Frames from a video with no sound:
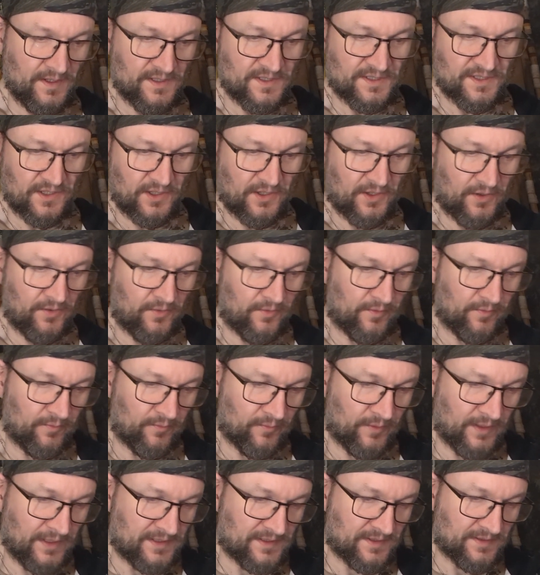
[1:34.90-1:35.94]
So
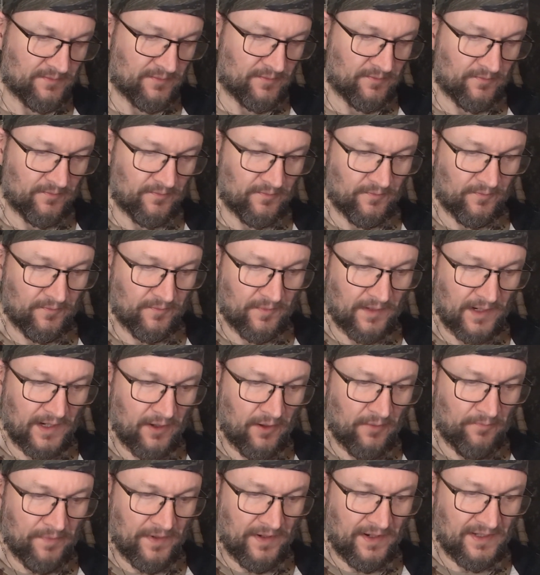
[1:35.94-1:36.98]
we
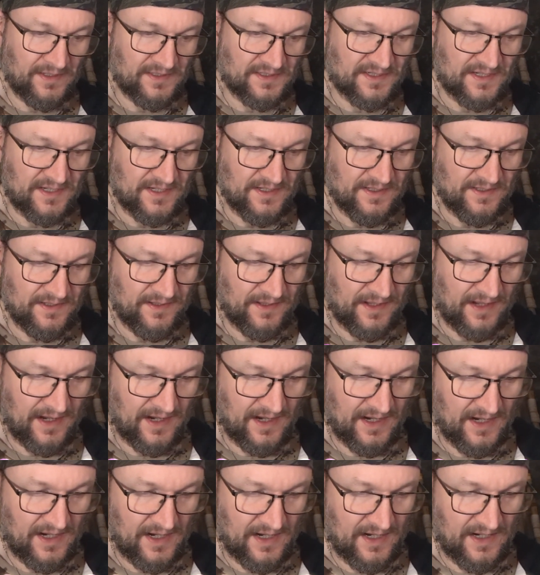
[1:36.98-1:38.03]
open it
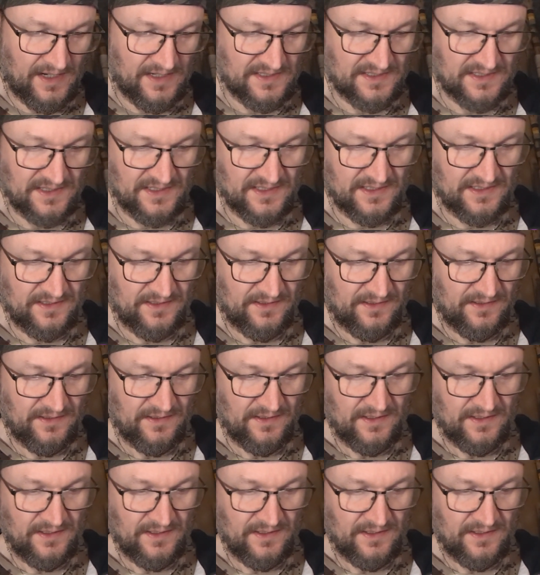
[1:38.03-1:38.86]
nice and